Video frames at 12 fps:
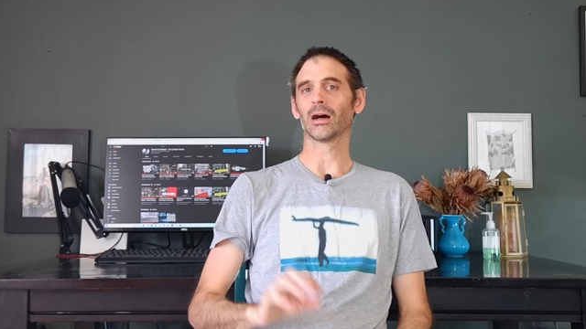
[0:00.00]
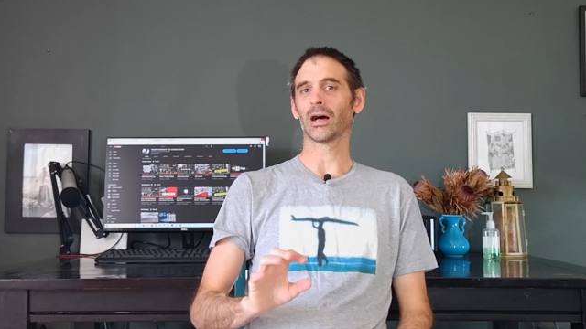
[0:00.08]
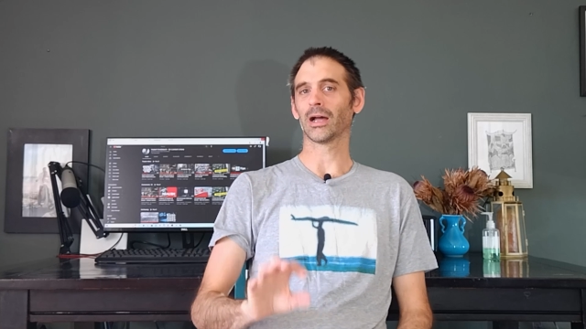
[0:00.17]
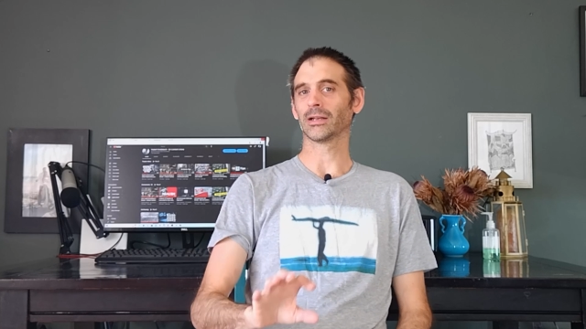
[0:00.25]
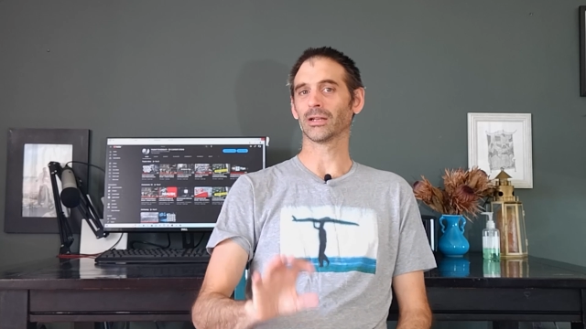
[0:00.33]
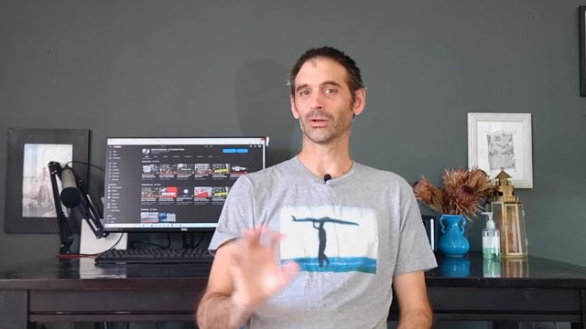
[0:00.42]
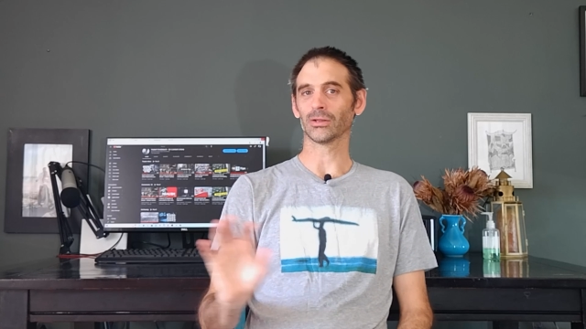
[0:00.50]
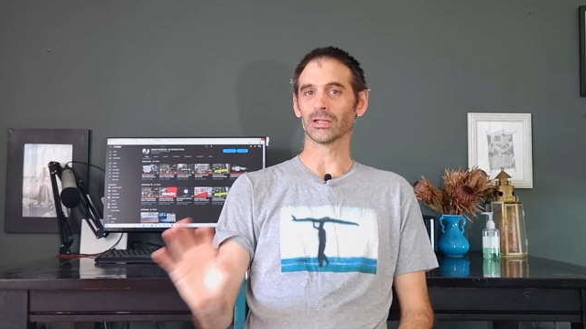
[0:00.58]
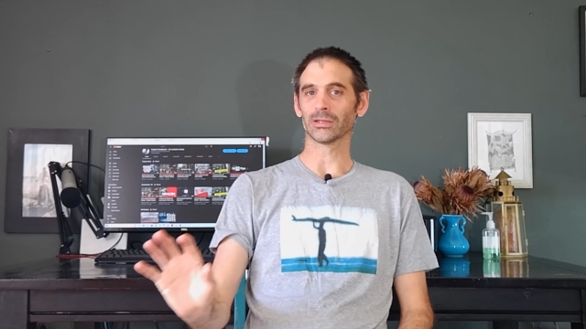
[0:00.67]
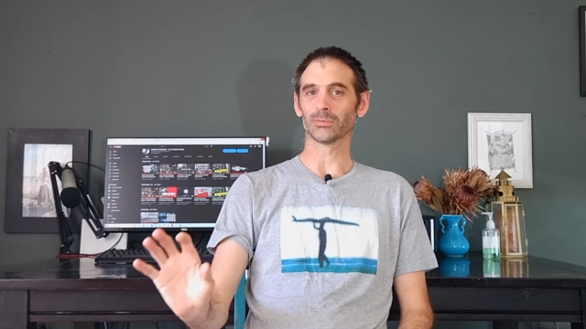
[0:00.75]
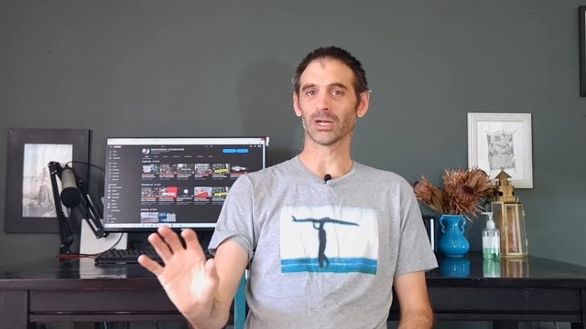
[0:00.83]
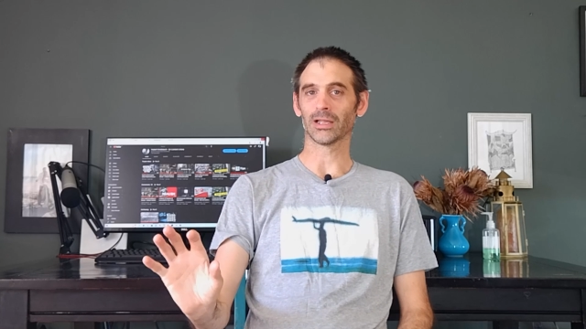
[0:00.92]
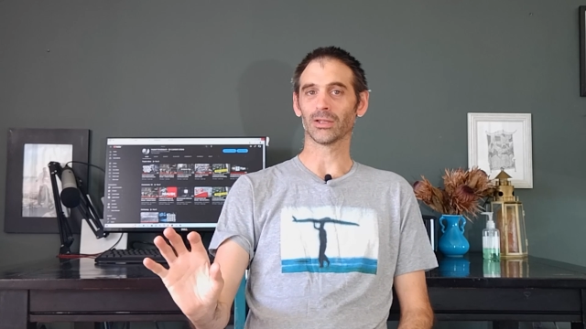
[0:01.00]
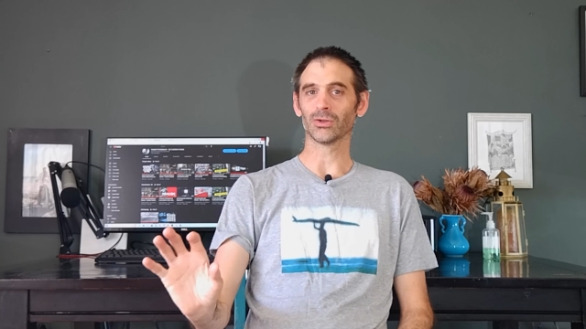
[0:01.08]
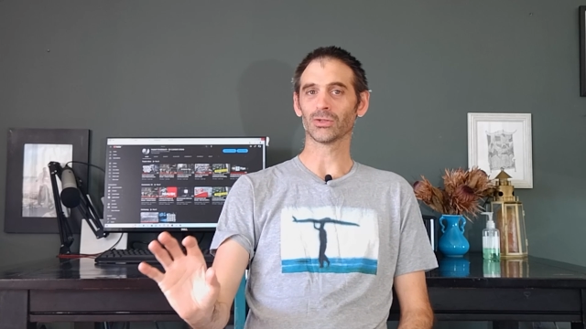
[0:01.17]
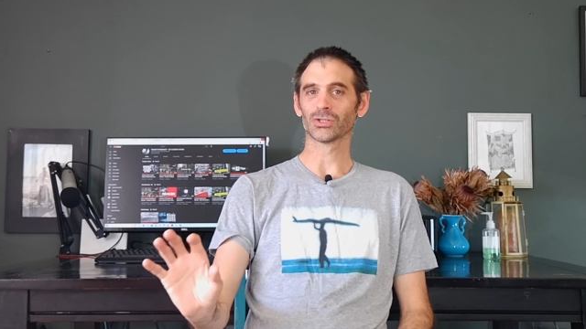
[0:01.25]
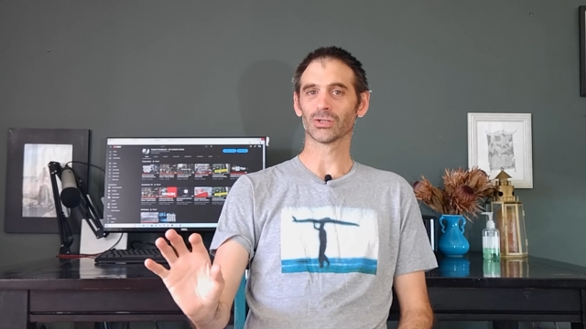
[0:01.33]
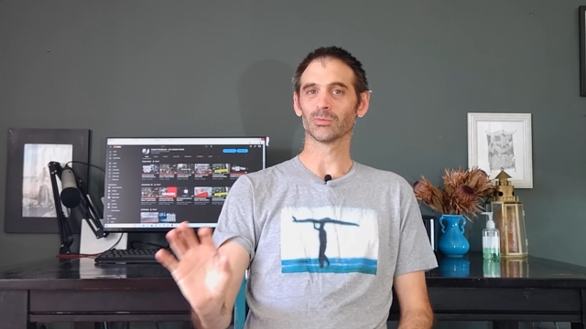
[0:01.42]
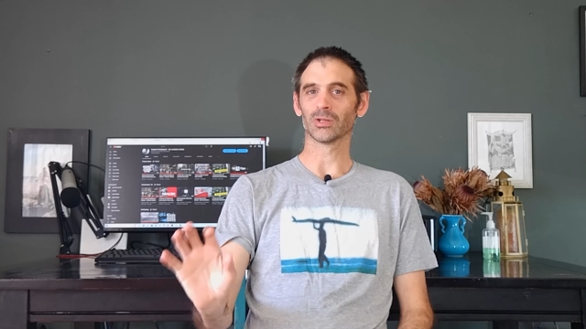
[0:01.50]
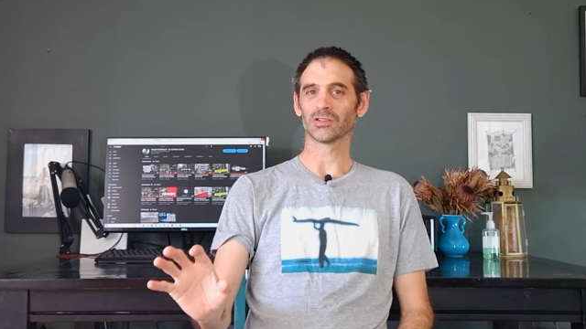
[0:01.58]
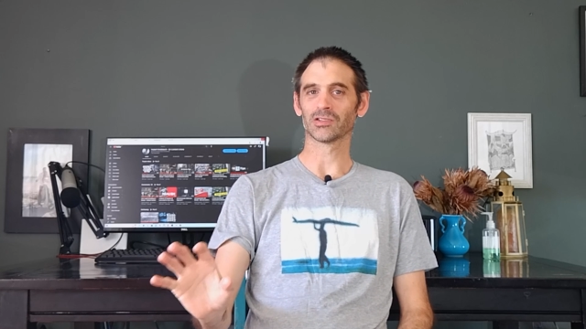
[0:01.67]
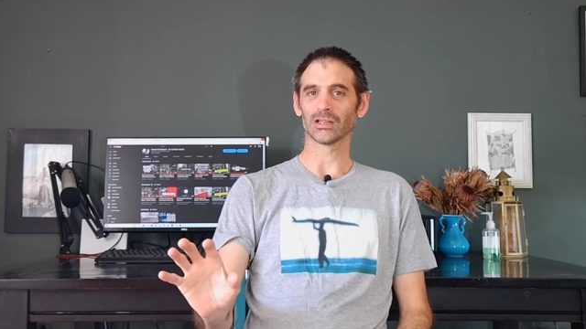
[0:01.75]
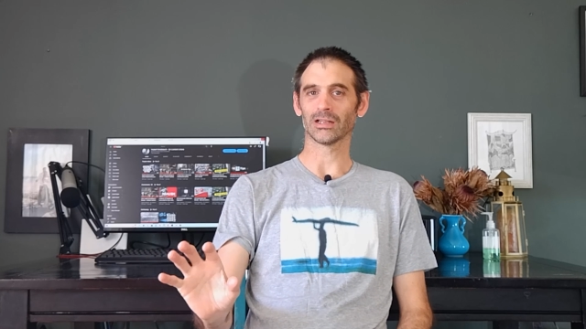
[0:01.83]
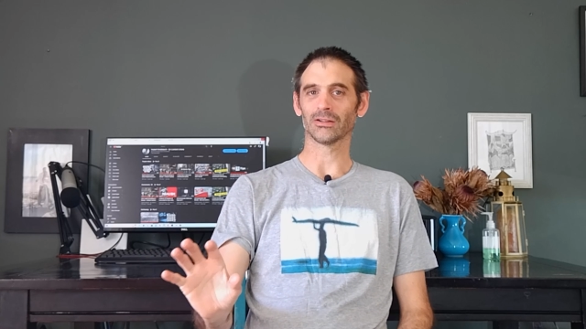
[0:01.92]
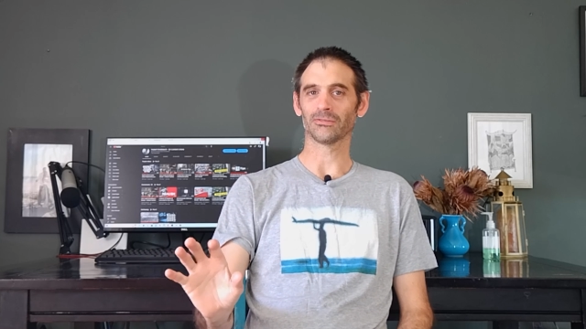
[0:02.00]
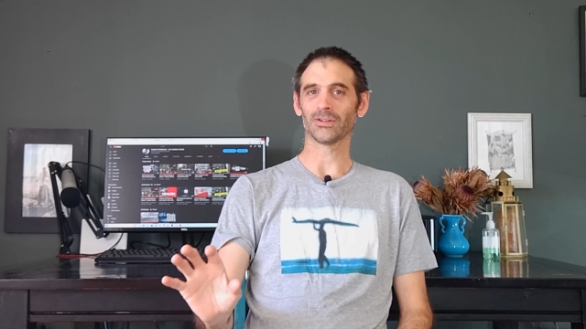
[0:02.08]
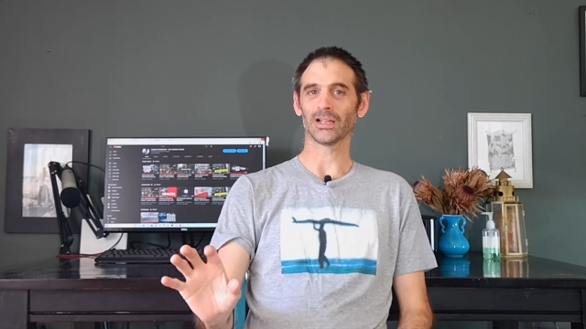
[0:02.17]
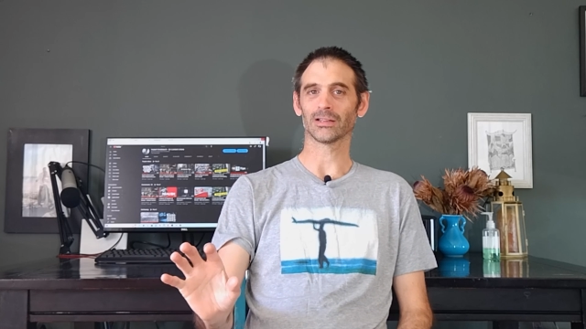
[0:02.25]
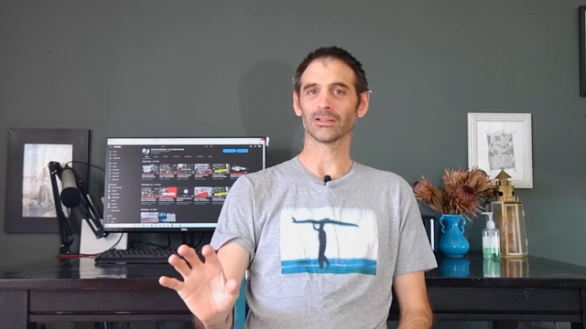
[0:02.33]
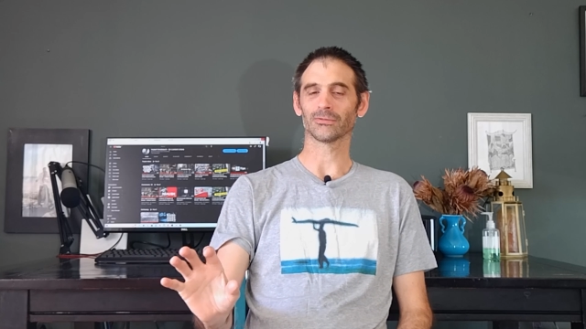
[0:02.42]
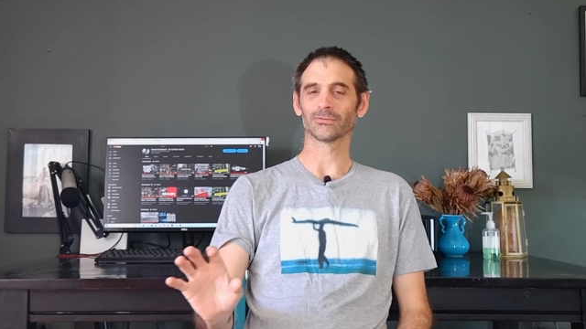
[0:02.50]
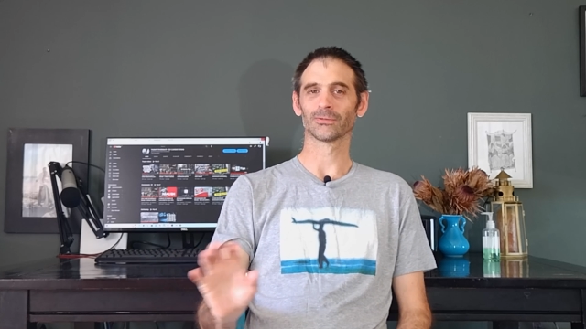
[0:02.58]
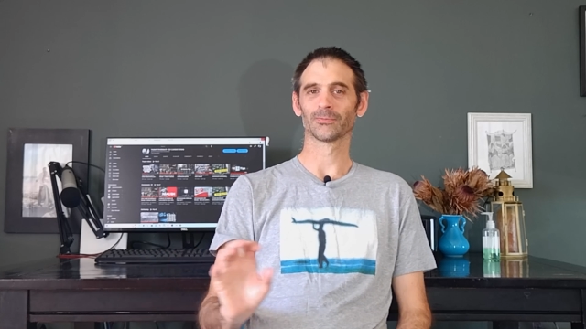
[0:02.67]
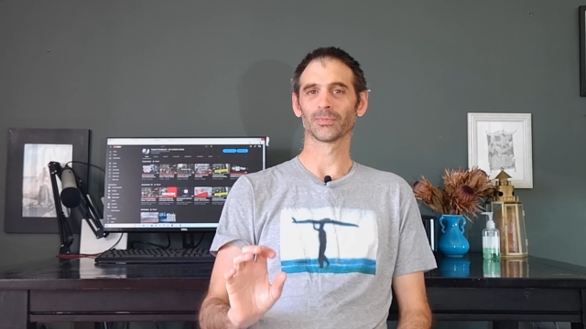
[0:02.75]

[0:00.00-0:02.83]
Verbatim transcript: I know that my YouTube is an effective